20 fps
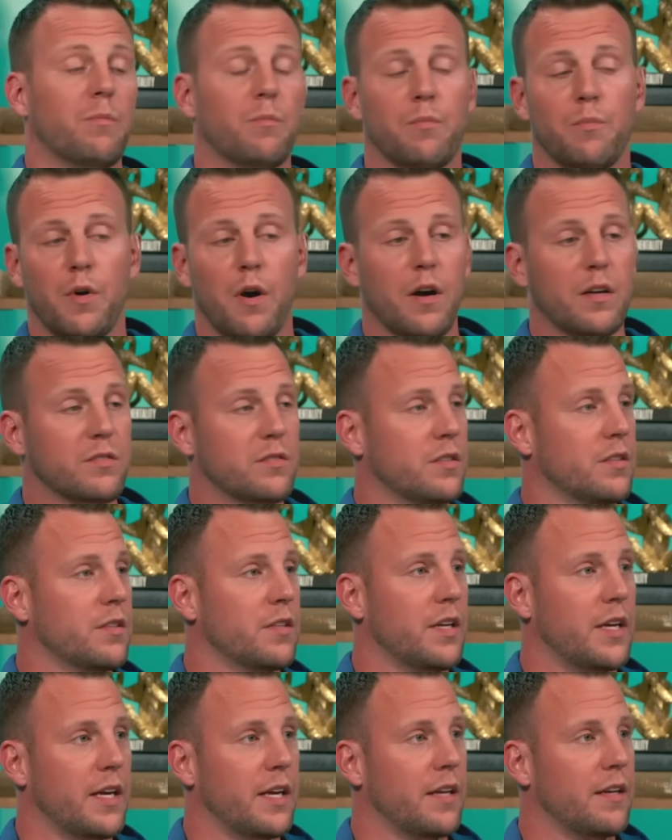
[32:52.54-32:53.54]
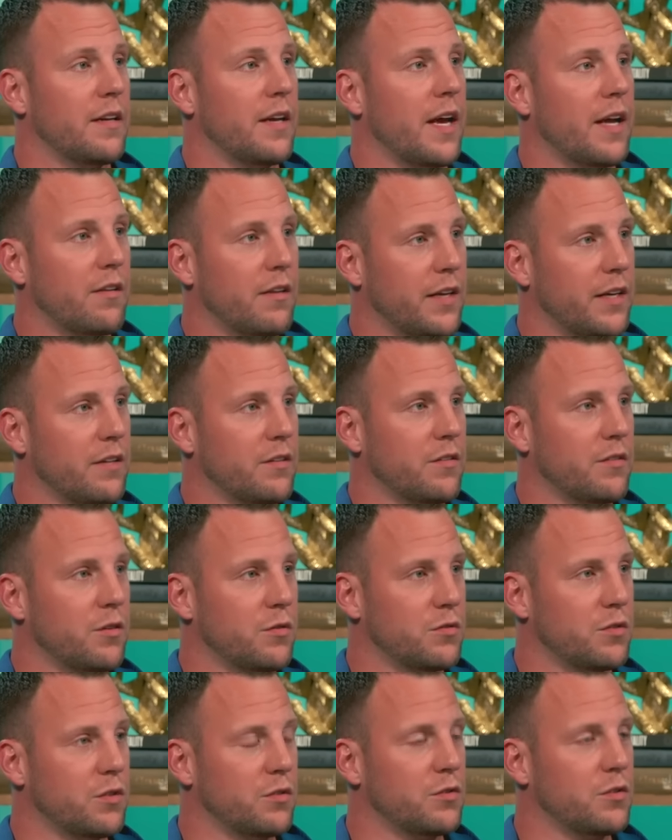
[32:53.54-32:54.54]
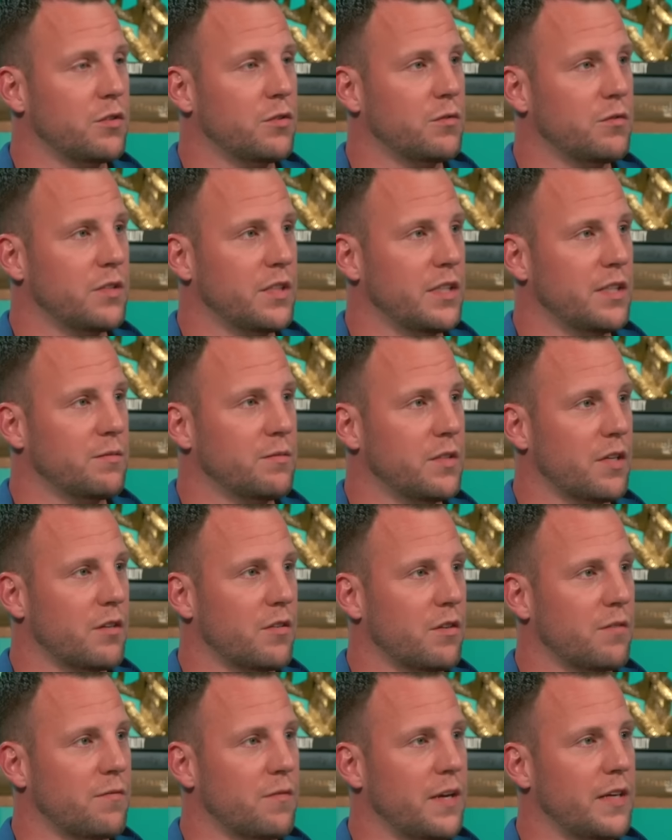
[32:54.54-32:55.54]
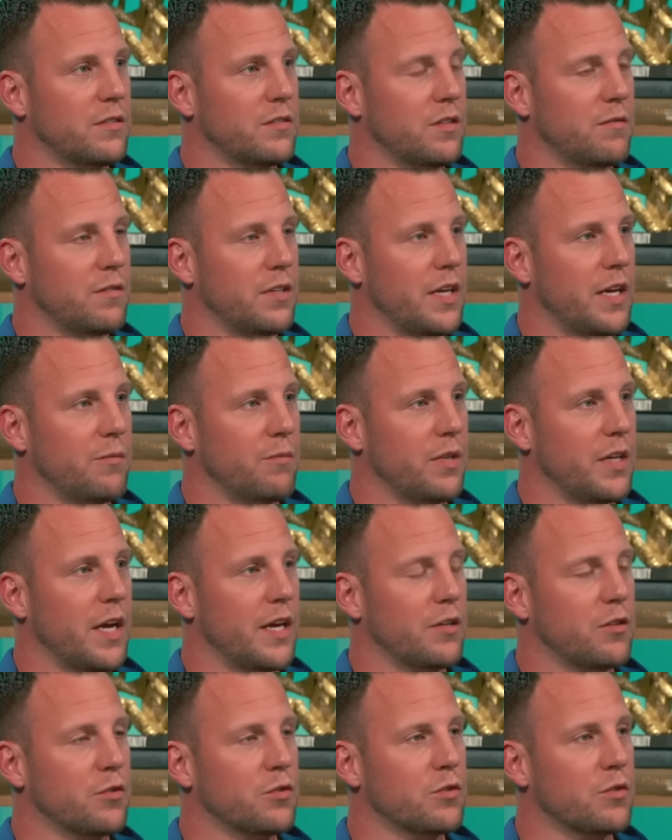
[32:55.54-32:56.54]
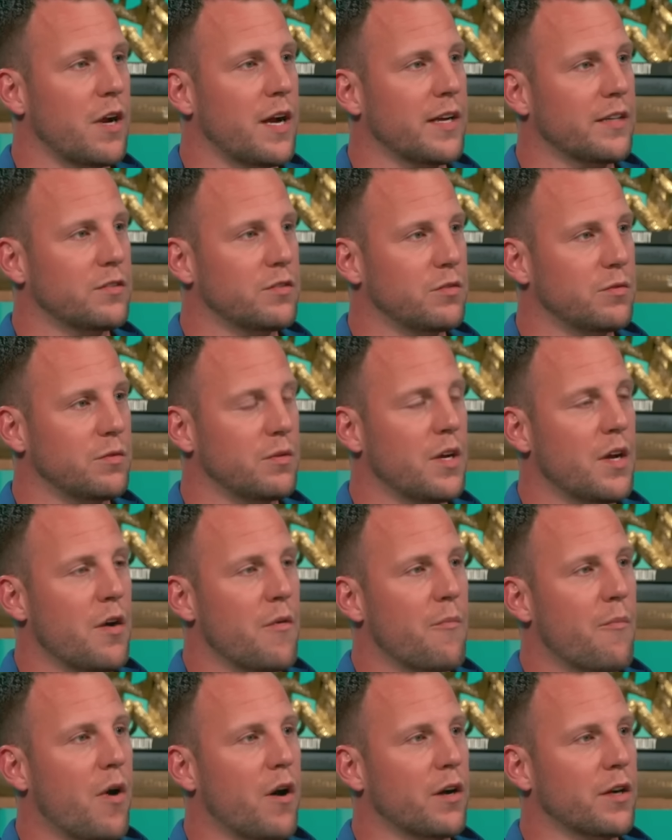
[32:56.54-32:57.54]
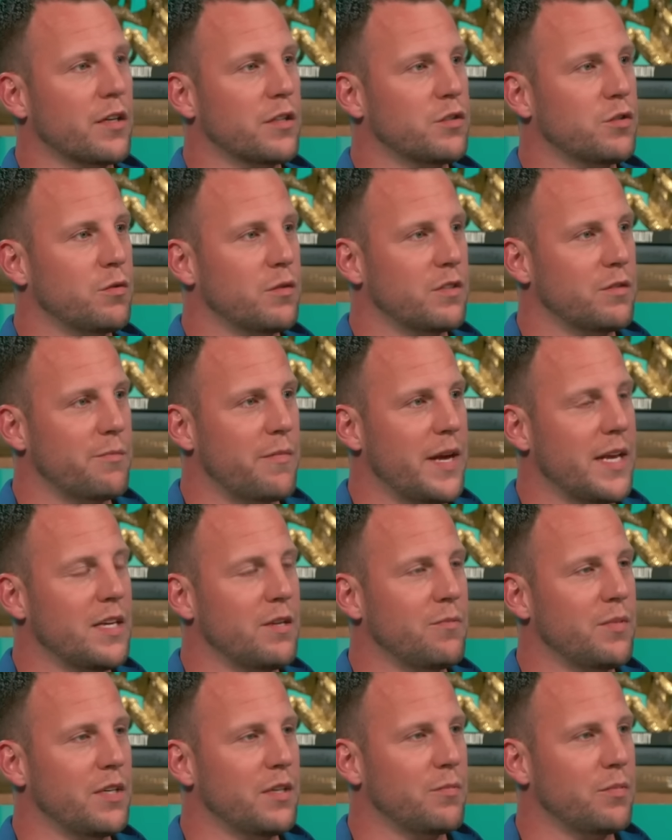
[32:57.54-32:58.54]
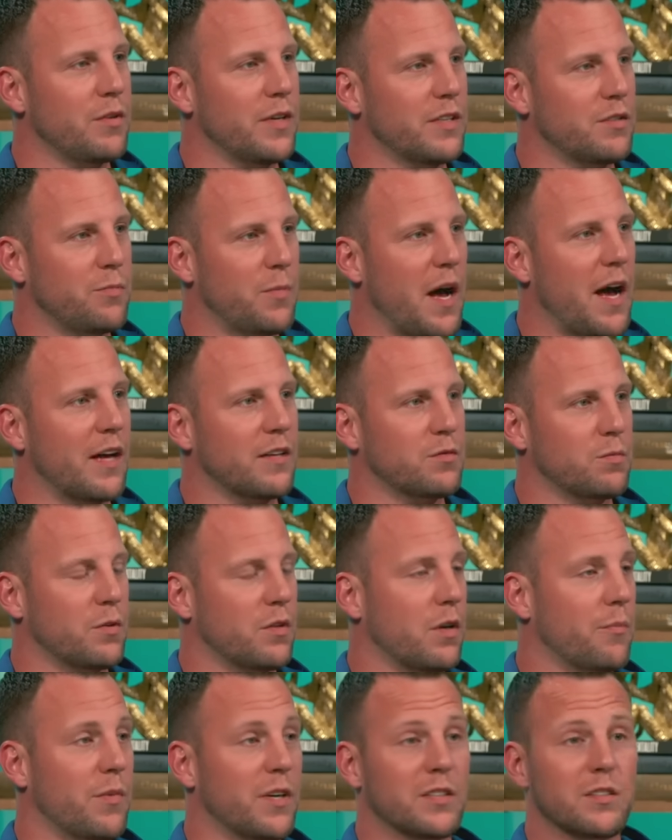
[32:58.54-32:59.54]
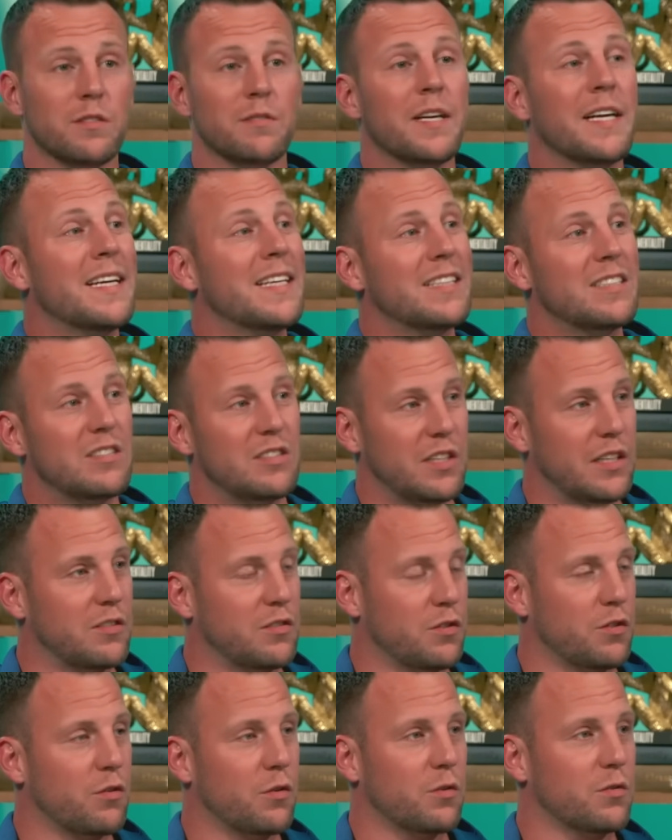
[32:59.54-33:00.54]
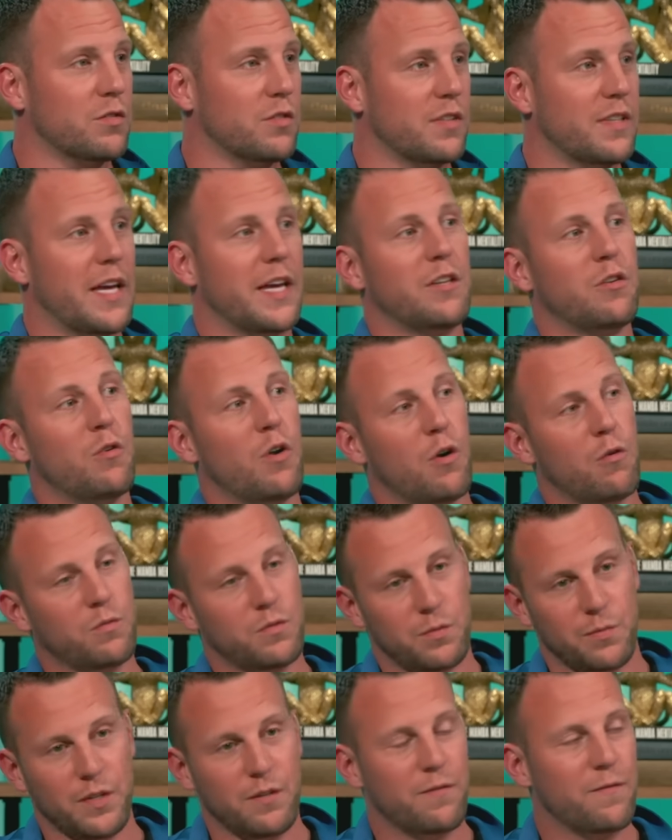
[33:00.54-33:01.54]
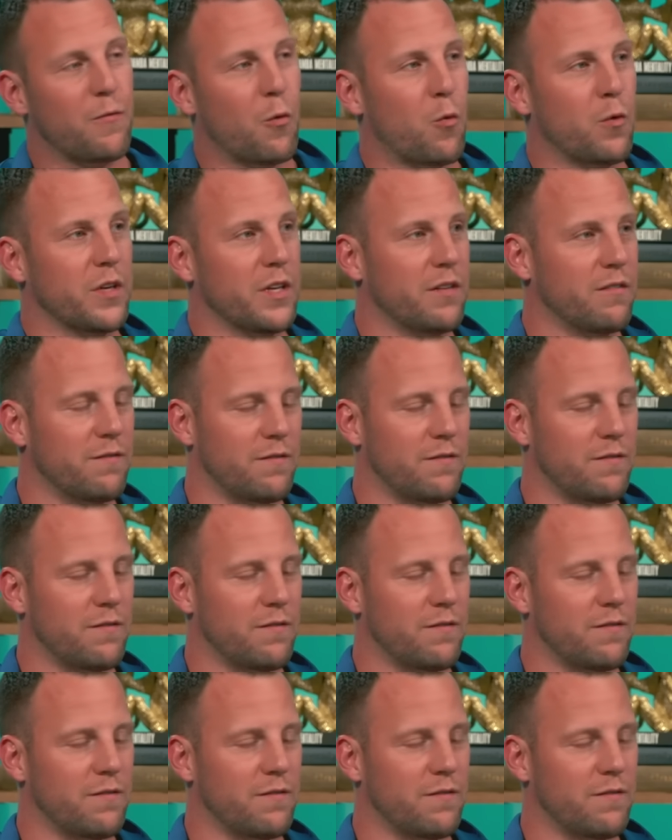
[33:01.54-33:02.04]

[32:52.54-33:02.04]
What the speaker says: Boston and LA, those are your two teams that are the face of the NBA. You're trying to market to as many people as possible, a bunch of 6-year-olds that you hope to be 40 and